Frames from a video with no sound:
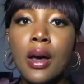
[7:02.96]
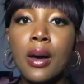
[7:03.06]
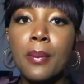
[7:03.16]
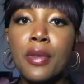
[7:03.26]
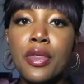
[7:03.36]

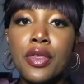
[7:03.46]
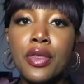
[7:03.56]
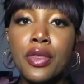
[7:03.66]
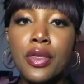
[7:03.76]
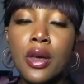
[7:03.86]

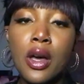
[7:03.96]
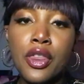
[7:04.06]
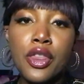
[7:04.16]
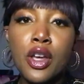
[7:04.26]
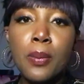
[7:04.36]
A
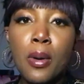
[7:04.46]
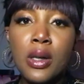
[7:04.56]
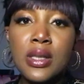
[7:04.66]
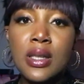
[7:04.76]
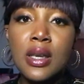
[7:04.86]

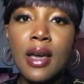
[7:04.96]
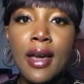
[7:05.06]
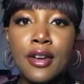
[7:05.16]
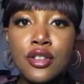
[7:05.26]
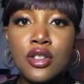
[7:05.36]
third-party
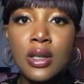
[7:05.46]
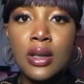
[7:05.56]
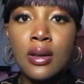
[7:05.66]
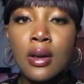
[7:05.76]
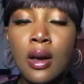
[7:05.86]
energy
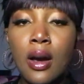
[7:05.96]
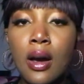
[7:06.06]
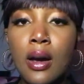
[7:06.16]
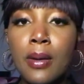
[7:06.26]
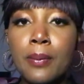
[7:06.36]

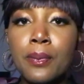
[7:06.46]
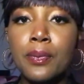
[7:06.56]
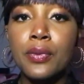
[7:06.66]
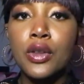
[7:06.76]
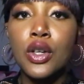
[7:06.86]

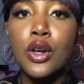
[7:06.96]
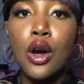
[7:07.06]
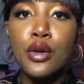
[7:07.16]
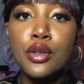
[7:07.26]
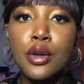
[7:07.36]
could
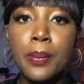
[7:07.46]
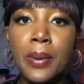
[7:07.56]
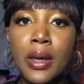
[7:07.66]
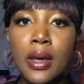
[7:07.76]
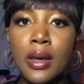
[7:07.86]
also
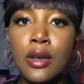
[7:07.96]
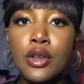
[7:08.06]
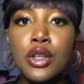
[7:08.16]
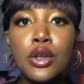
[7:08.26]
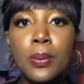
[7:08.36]
be
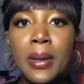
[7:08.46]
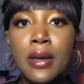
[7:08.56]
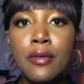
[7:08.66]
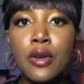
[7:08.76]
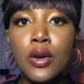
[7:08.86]
you
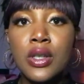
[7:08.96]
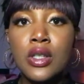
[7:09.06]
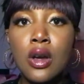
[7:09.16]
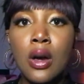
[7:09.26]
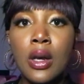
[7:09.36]
being
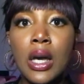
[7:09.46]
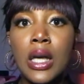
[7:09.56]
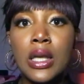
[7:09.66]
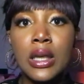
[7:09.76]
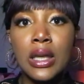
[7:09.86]
focused on
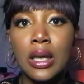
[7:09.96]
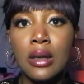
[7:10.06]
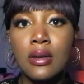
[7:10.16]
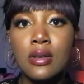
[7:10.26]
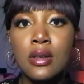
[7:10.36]
other
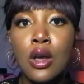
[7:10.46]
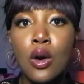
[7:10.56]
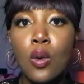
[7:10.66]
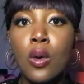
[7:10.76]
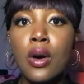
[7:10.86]
things,
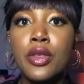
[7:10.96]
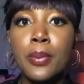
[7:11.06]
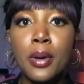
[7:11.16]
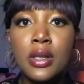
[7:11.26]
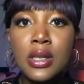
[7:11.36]
or the
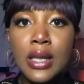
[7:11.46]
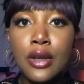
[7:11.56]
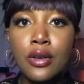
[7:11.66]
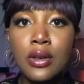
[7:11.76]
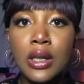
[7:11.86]
person
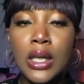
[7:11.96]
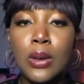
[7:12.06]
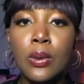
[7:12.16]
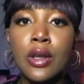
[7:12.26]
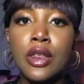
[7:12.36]
that you're
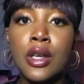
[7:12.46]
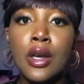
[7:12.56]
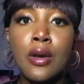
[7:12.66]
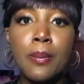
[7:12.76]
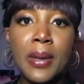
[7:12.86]
dealing
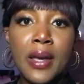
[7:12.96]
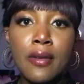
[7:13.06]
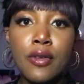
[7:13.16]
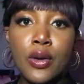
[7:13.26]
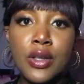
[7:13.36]
with being
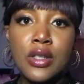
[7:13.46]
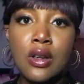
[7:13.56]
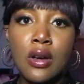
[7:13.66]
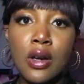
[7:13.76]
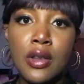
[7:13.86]
focused
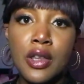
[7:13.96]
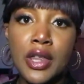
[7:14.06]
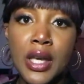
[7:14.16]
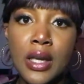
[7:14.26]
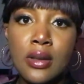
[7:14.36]
on other
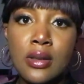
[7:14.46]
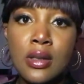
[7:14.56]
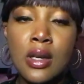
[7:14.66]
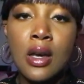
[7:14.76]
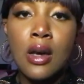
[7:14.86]
things